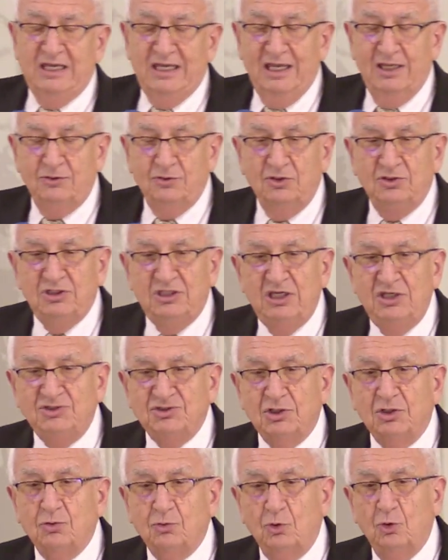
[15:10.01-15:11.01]
and so
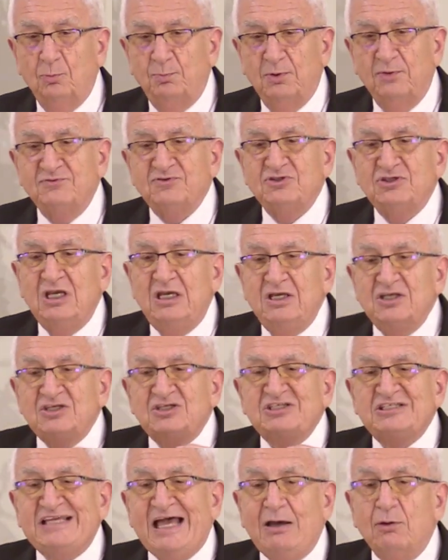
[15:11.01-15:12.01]
on.
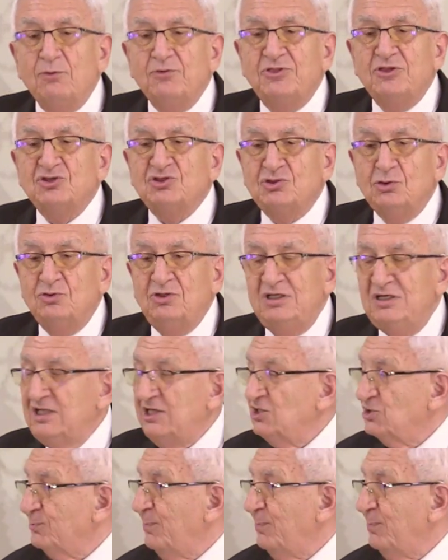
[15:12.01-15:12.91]
One occasion,